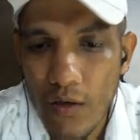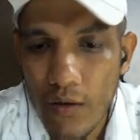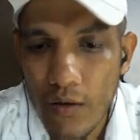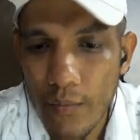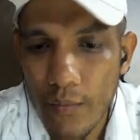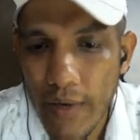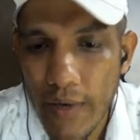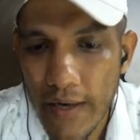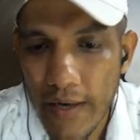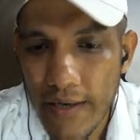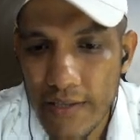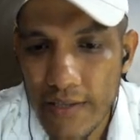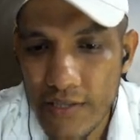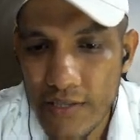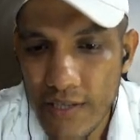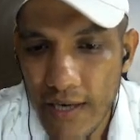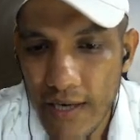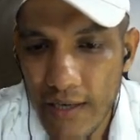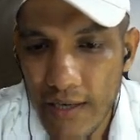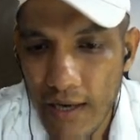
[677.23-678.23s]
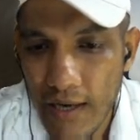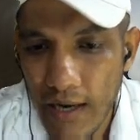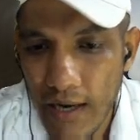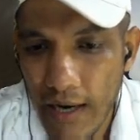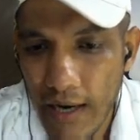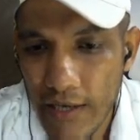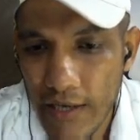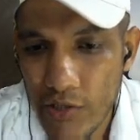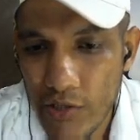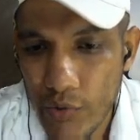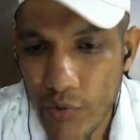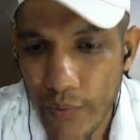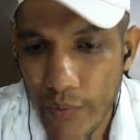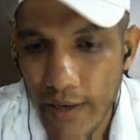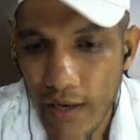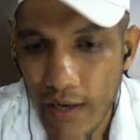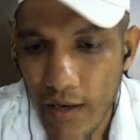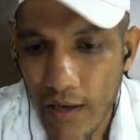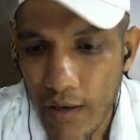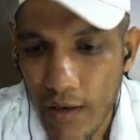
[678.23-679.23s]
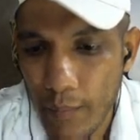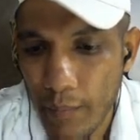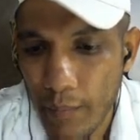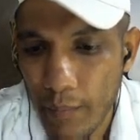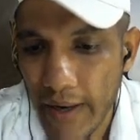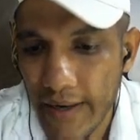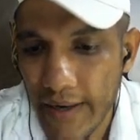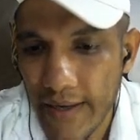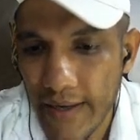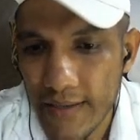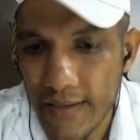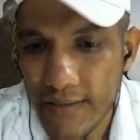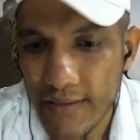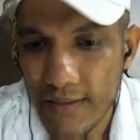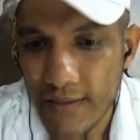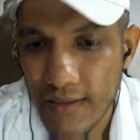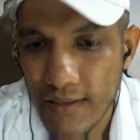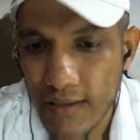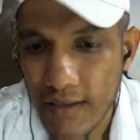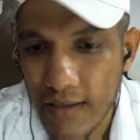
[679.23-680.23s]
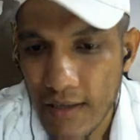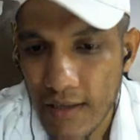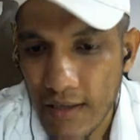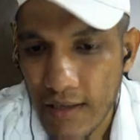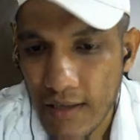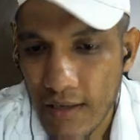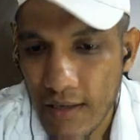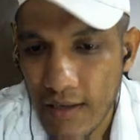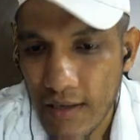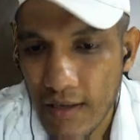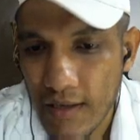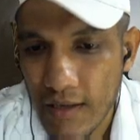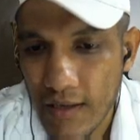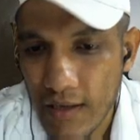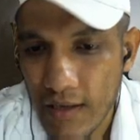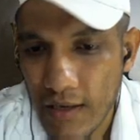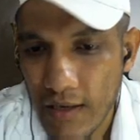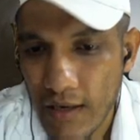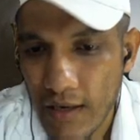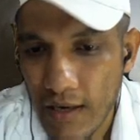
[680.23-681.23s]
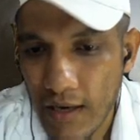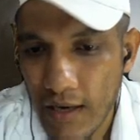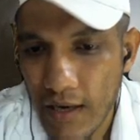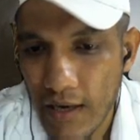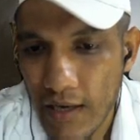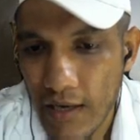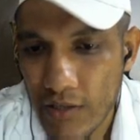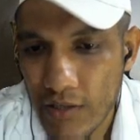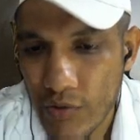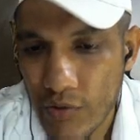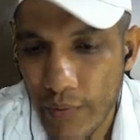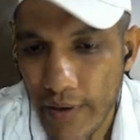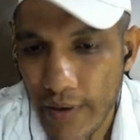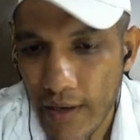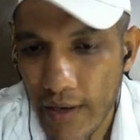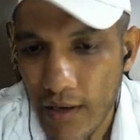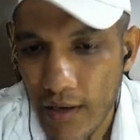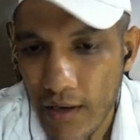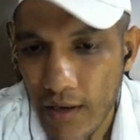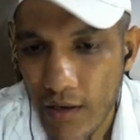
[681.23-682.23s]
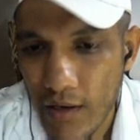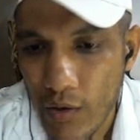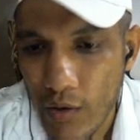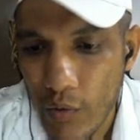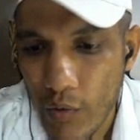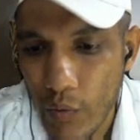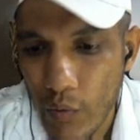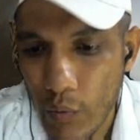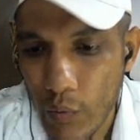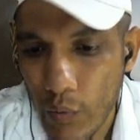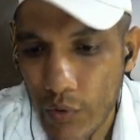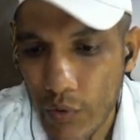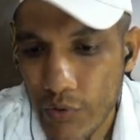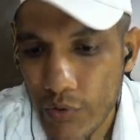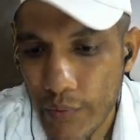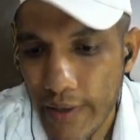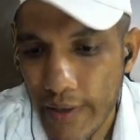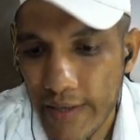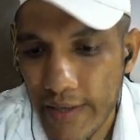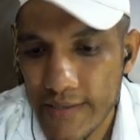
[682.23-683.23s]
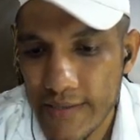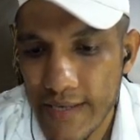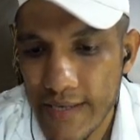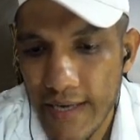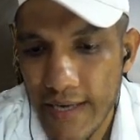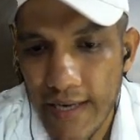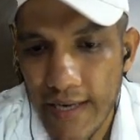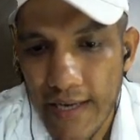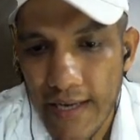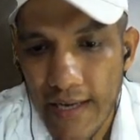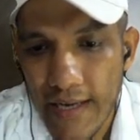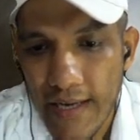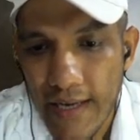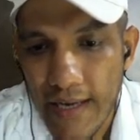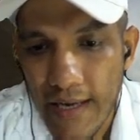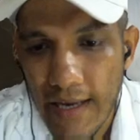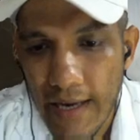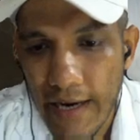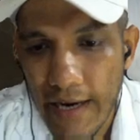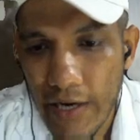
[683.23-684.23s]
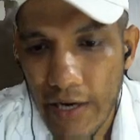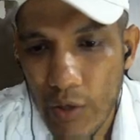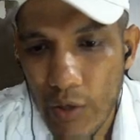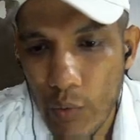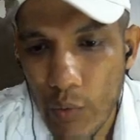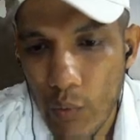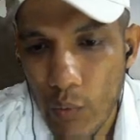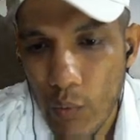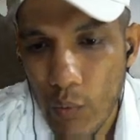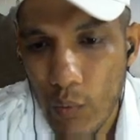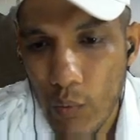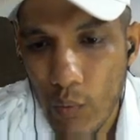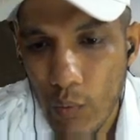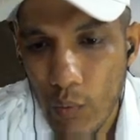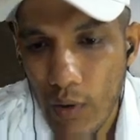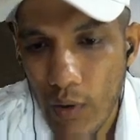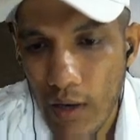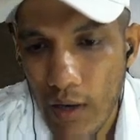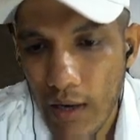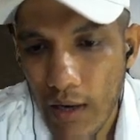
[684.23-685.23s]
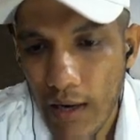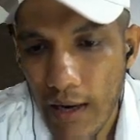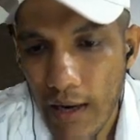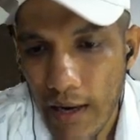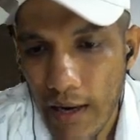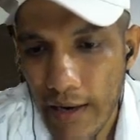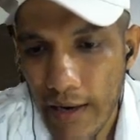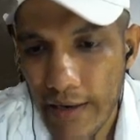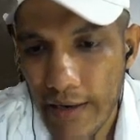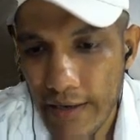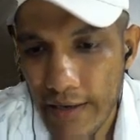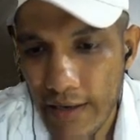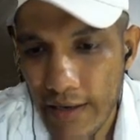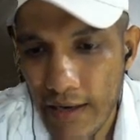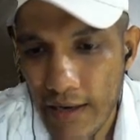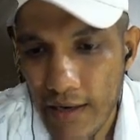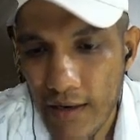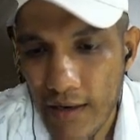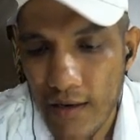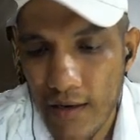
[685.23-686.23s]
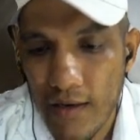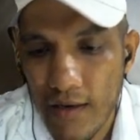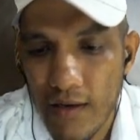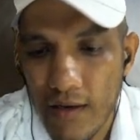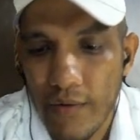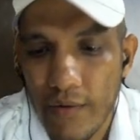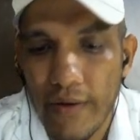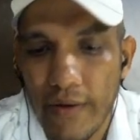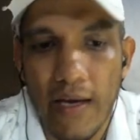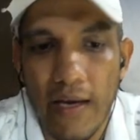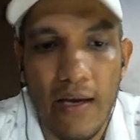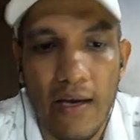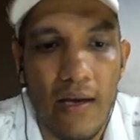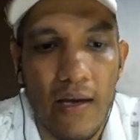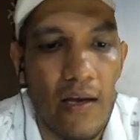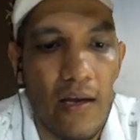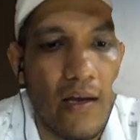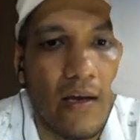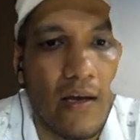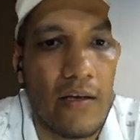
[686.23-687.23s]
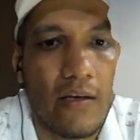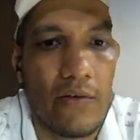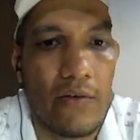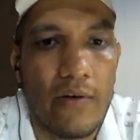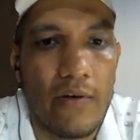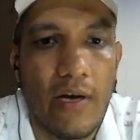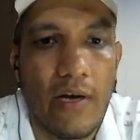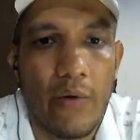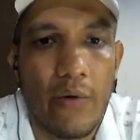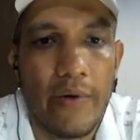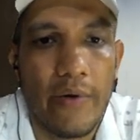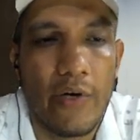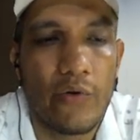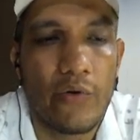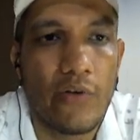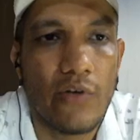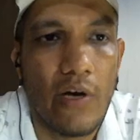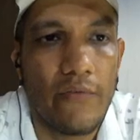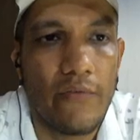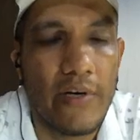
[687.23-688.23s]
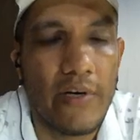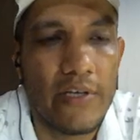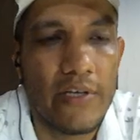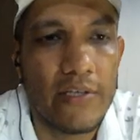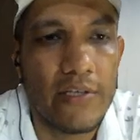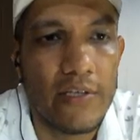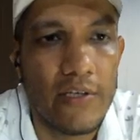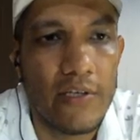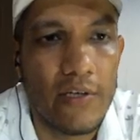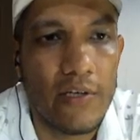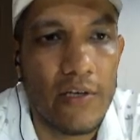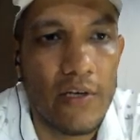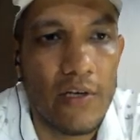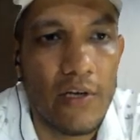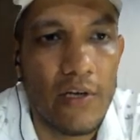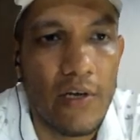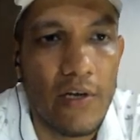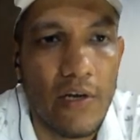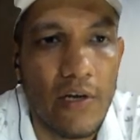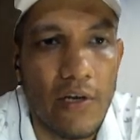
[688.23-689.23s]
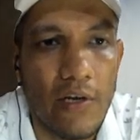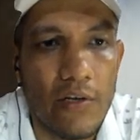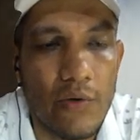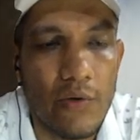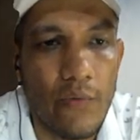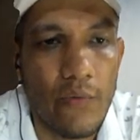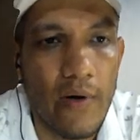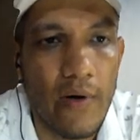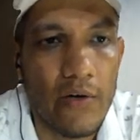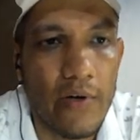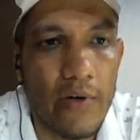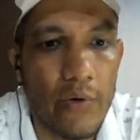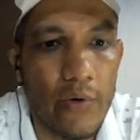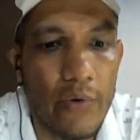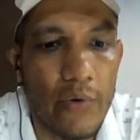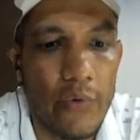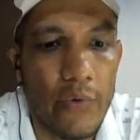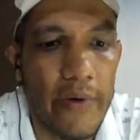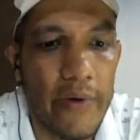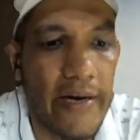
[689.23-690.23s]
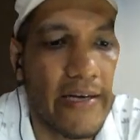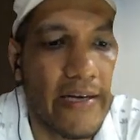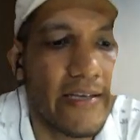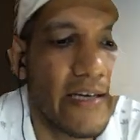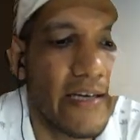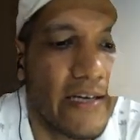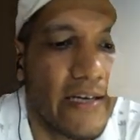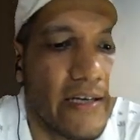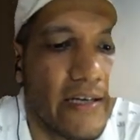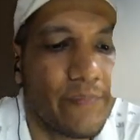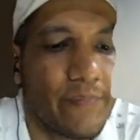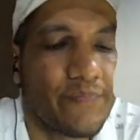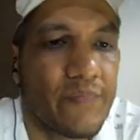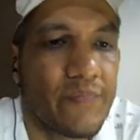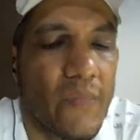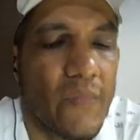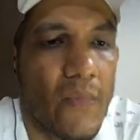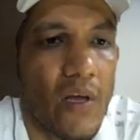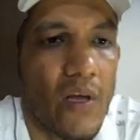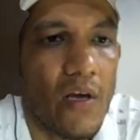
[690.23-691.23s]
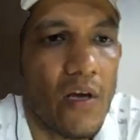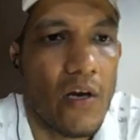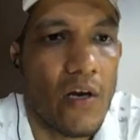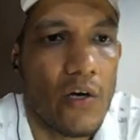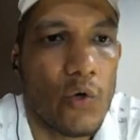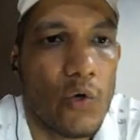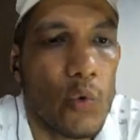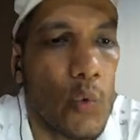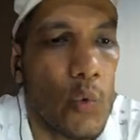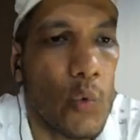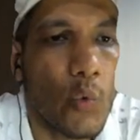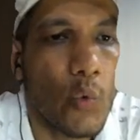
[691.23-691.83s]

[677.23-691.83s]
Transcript: bracket start r square minus r square, whole square is there, into r dr. Okay, so now we need to solve it. So what we are going to get here, 2